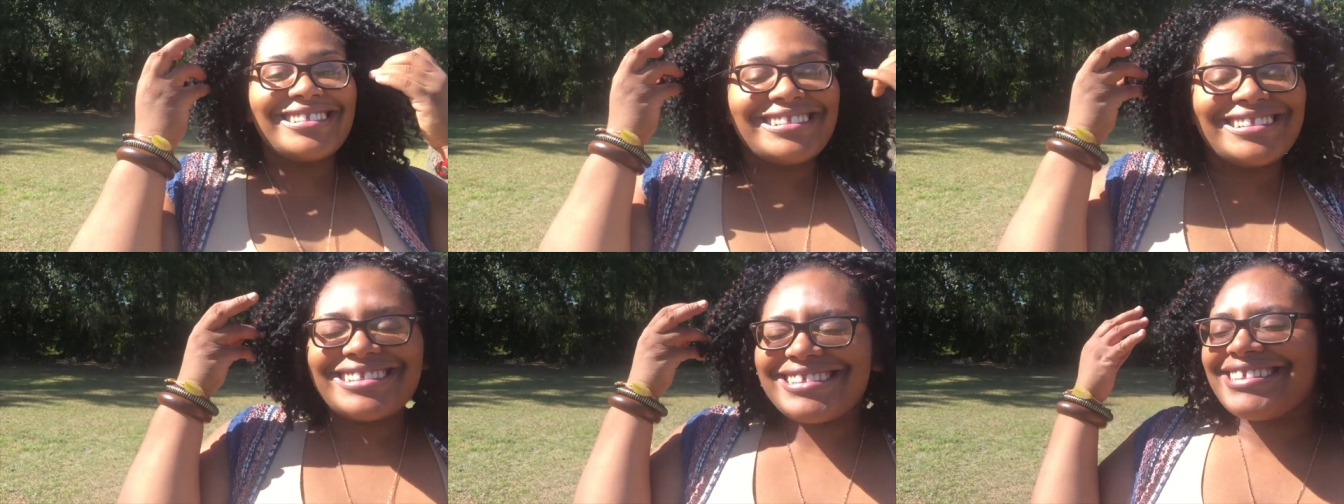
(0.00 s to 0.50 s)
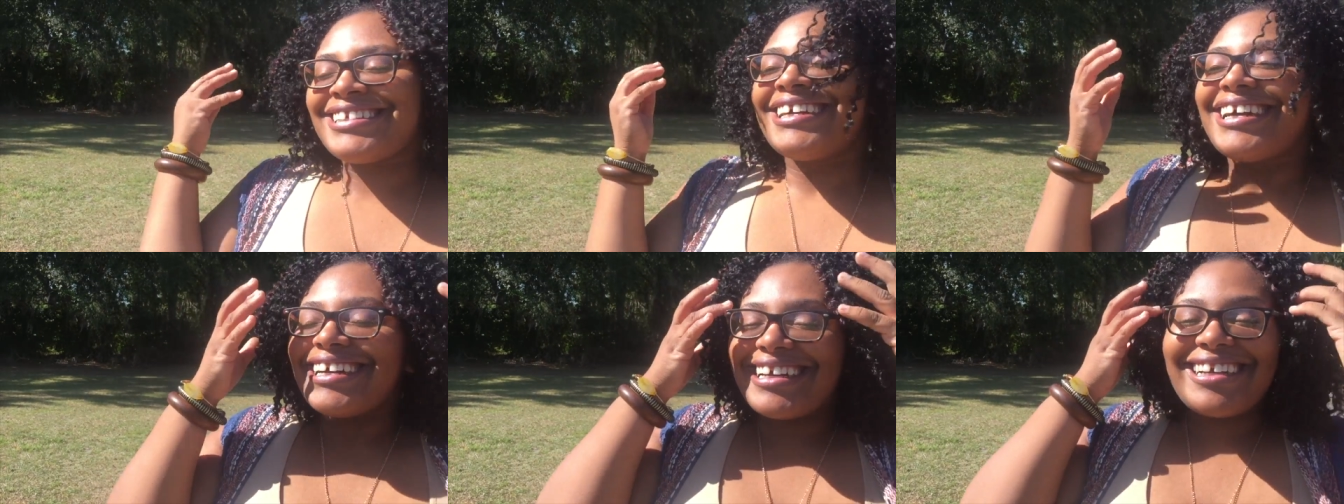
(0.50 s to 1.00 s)
I am
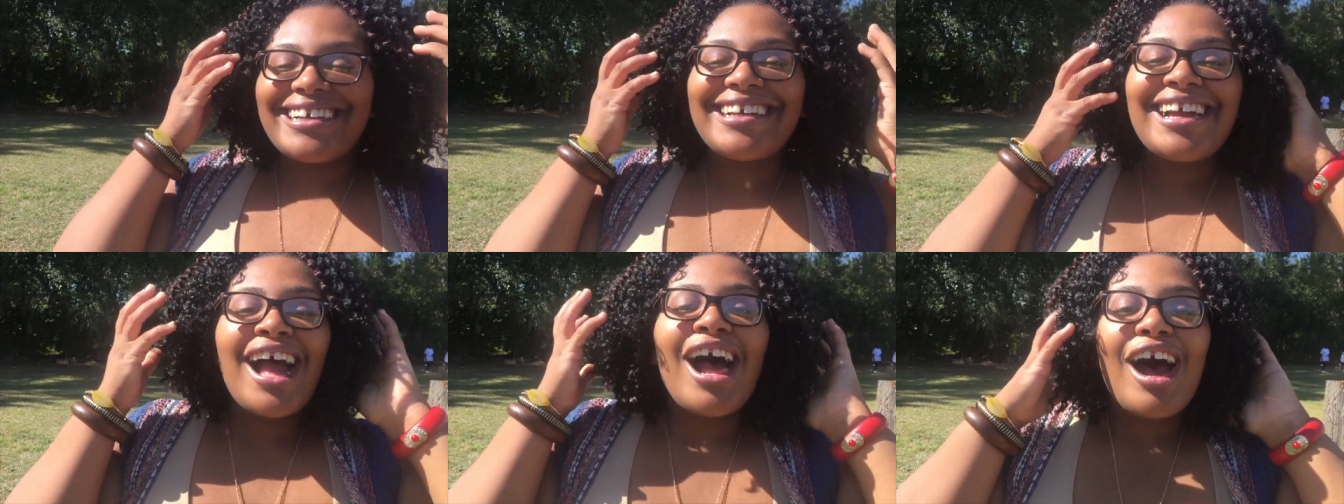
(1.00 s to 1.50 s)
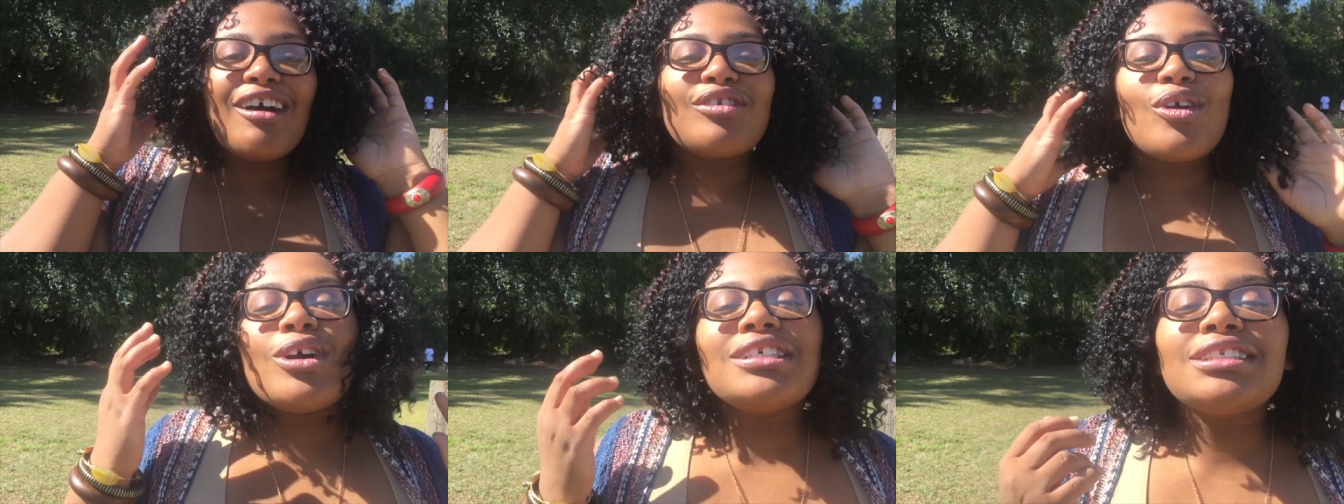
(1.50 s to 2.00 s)
perfectly imperfect
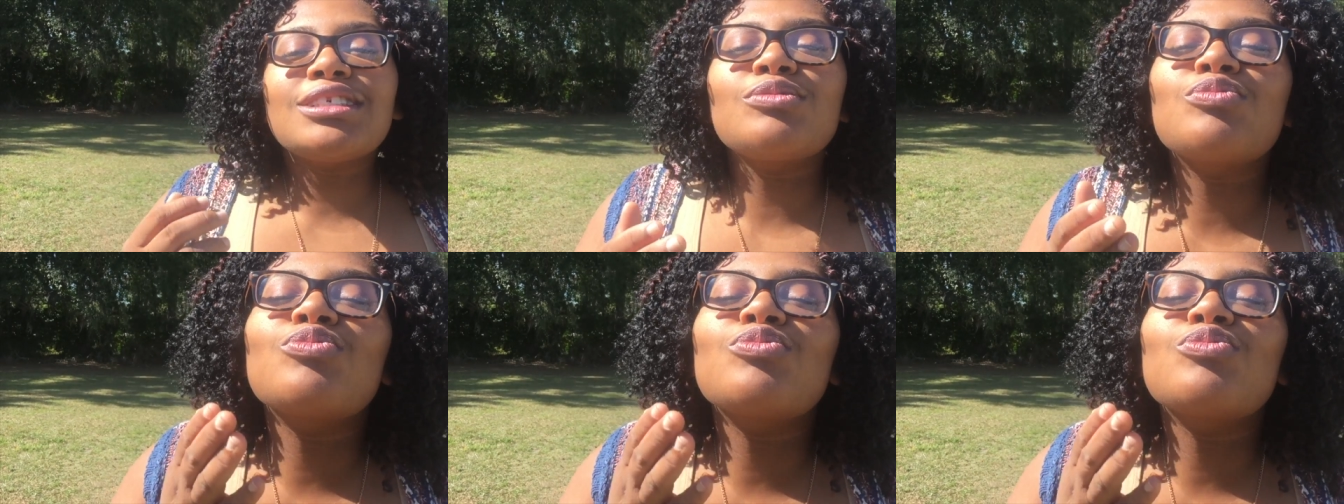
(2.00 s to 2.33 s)
and I'm fine